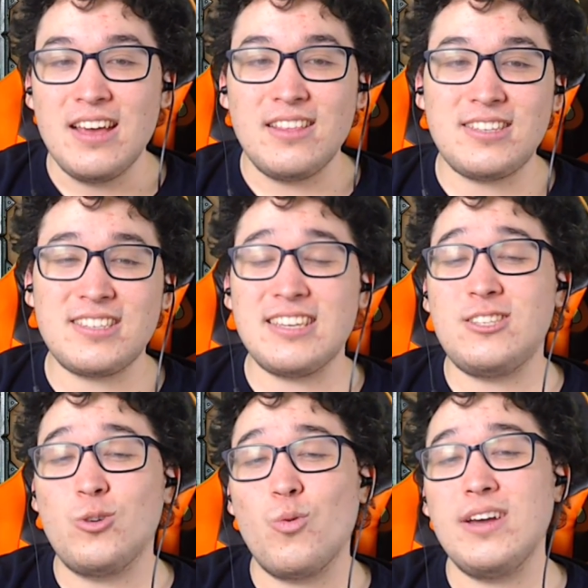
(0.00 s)
This is a
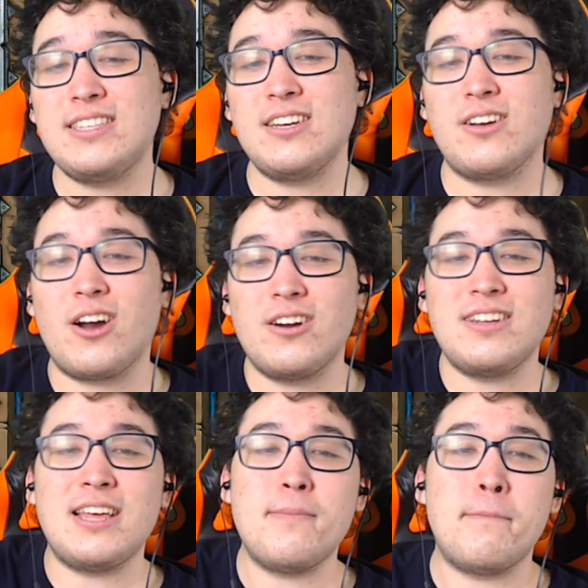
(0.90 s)
Squirtle card
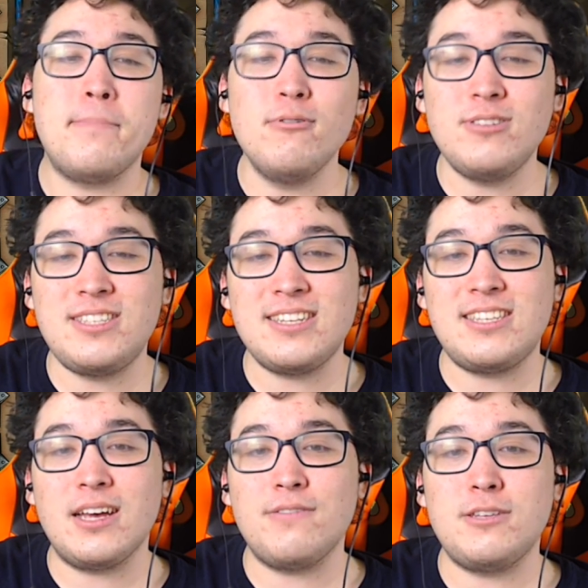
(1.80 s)
that boosts
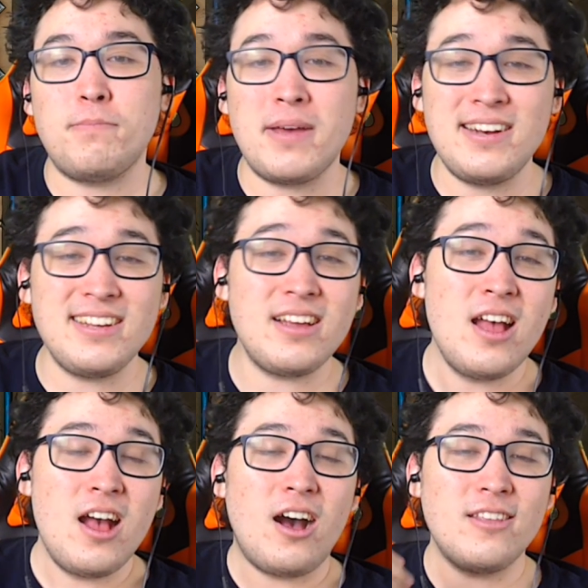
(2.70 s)
itself depending
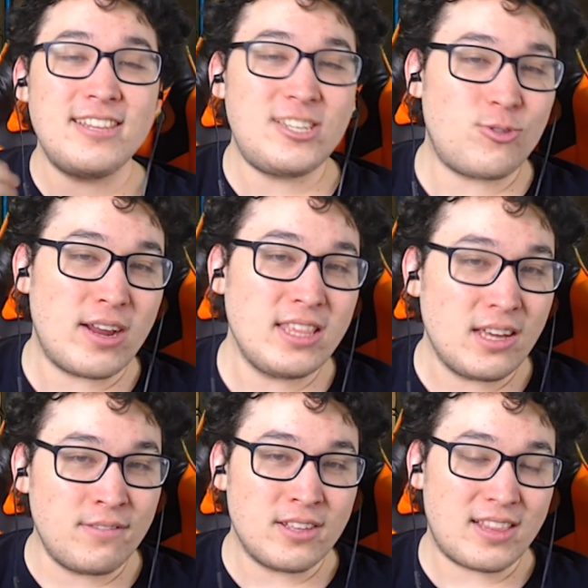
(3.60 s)
on the strength
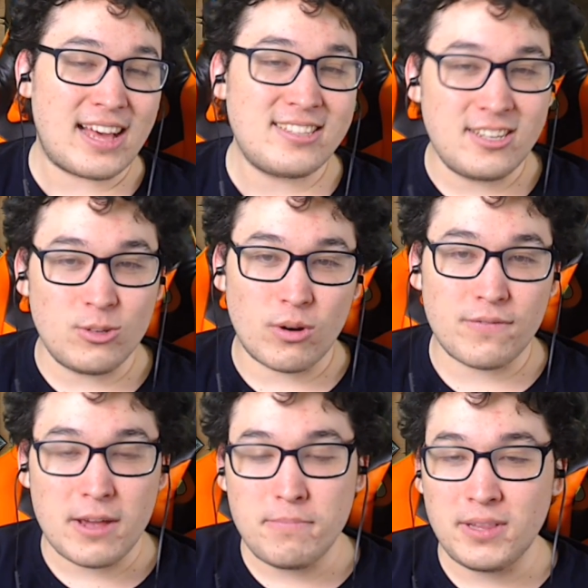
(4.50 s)
of the last dwarf
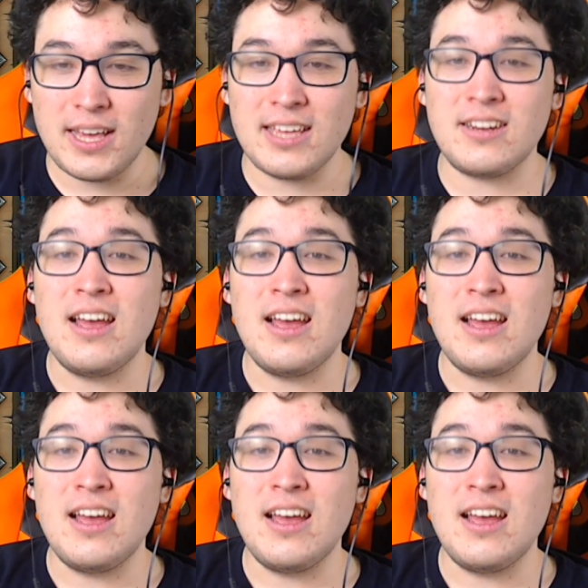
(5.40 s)
I played.